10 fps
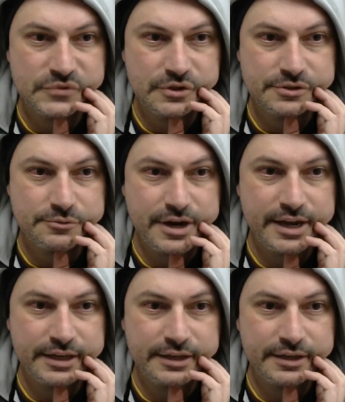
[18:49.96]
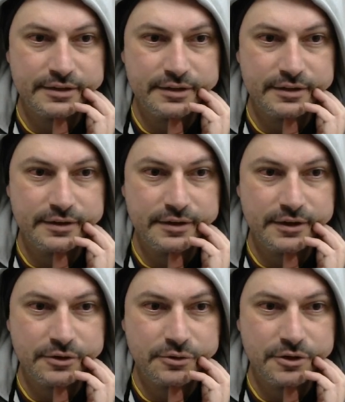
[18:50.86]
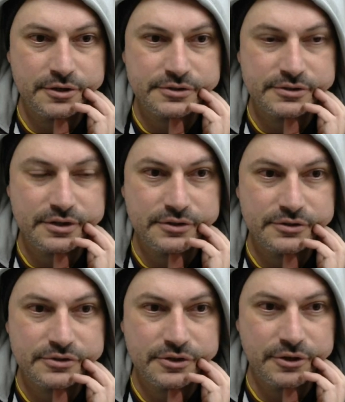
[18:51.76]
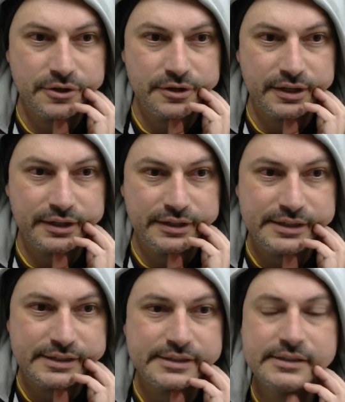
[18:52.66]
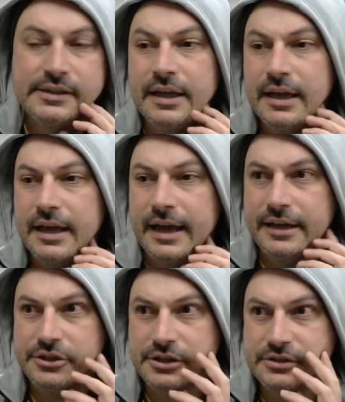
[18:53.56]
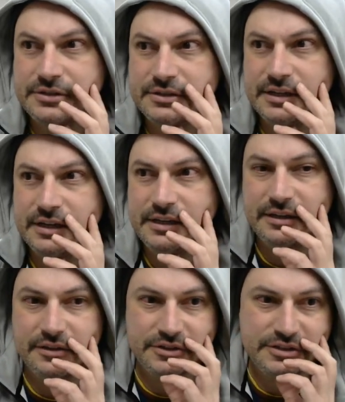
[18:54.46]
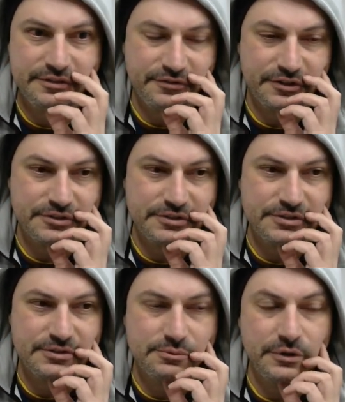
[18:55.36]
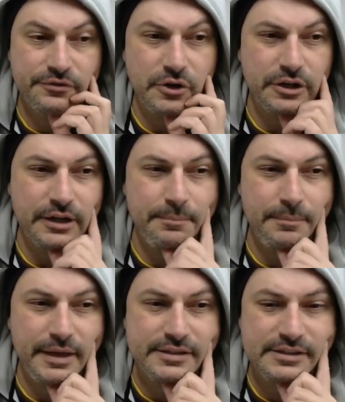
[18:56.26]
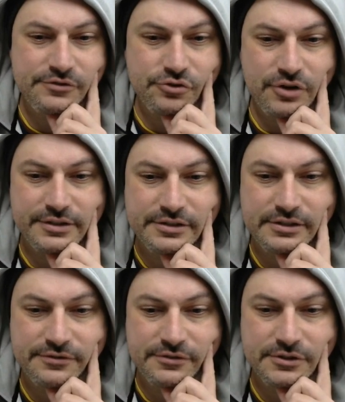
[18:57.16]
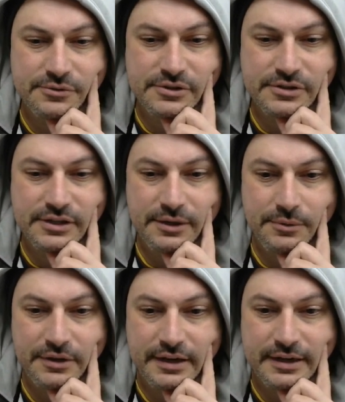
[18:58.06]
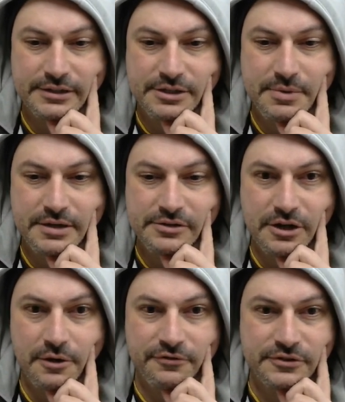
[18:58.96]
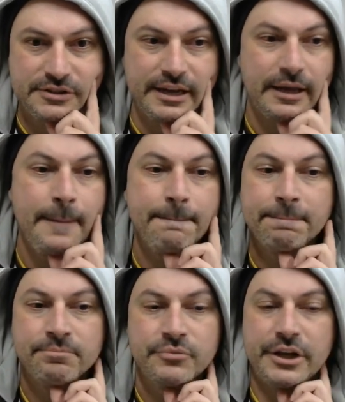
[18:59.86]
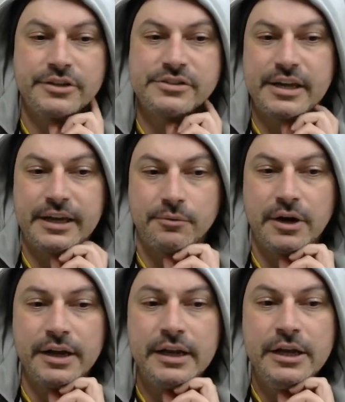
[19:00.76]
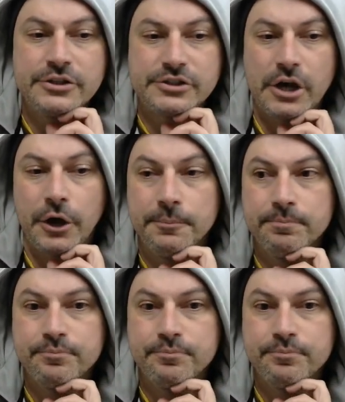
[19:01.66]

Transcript: just dragging it across the skirt here, and you can see the difference. We've got a massive trace difference. Just get rid of that RGB scope for a sec. You can see it, right? So